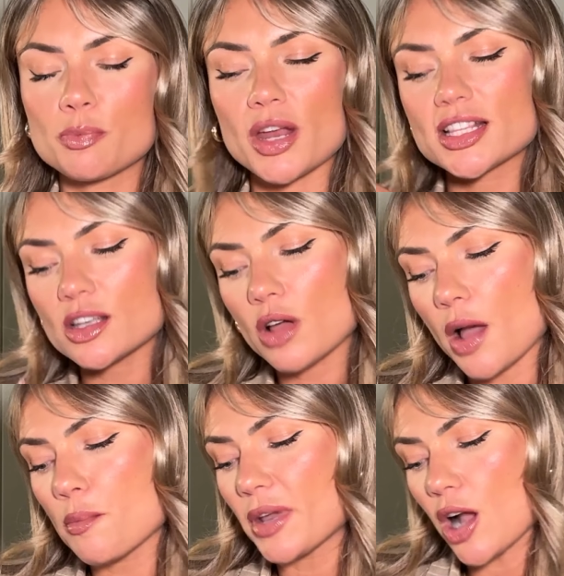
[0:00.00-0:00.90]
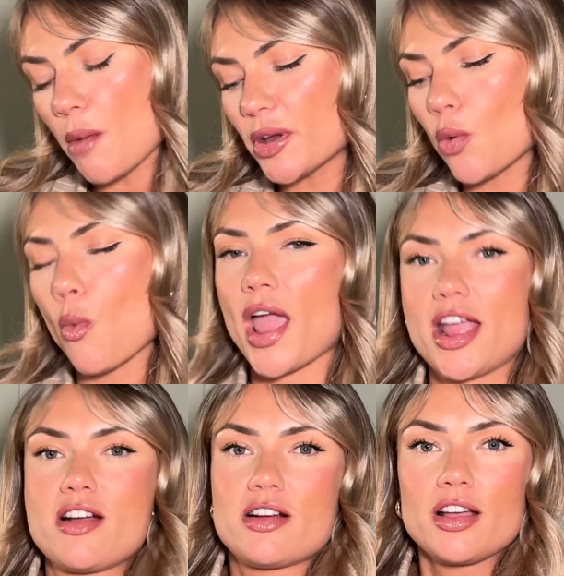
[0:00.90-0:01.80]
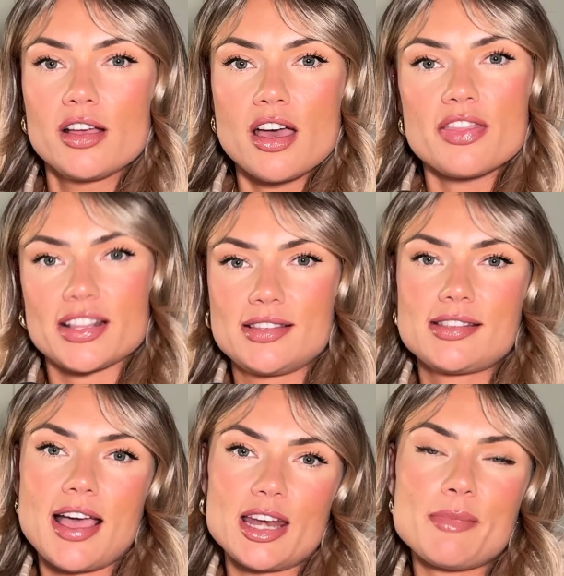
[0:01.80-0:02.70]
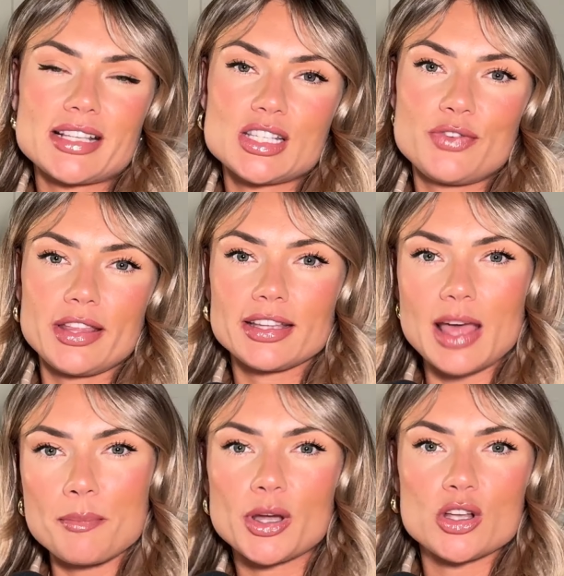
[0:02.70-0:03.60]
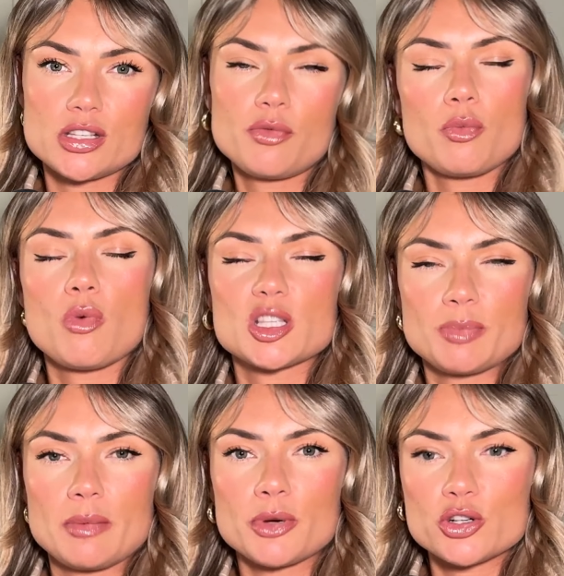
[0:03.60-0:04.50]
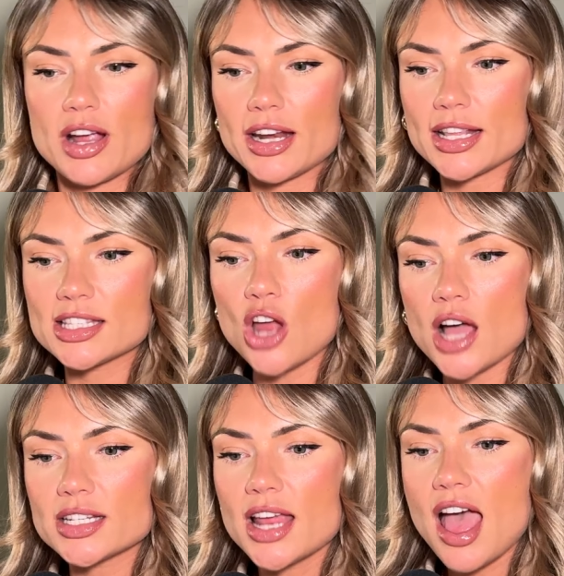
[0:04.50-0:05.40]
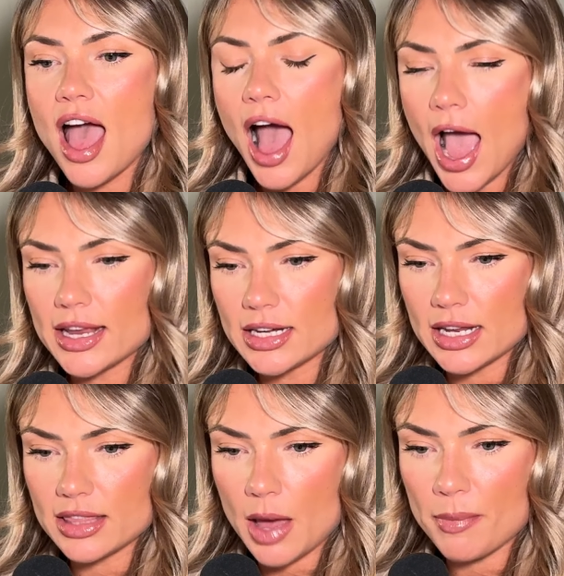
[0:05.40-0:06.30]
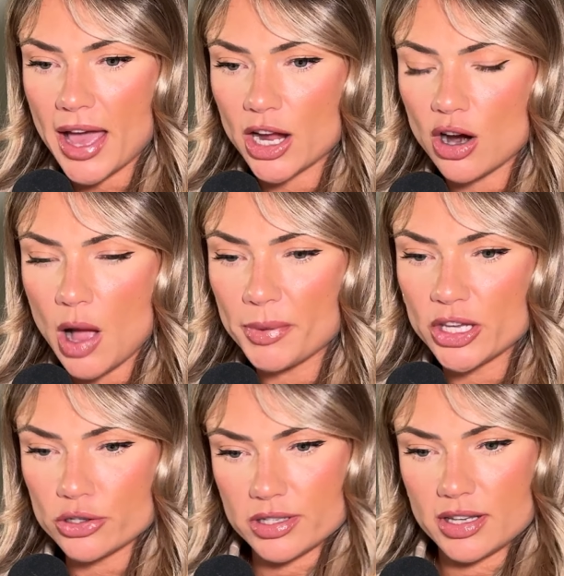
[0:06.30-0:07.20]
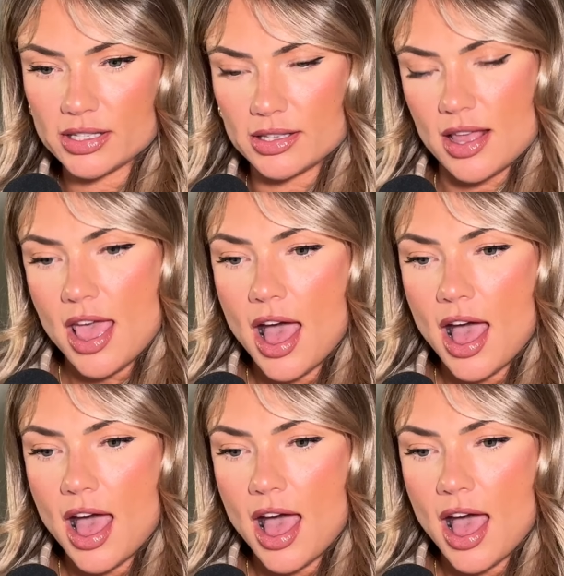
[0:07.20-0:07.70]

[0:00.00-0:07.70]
But it's becoming aware that society makes us feel like that because of what's being portrayed. It's not, I need that bag or I'll be useless.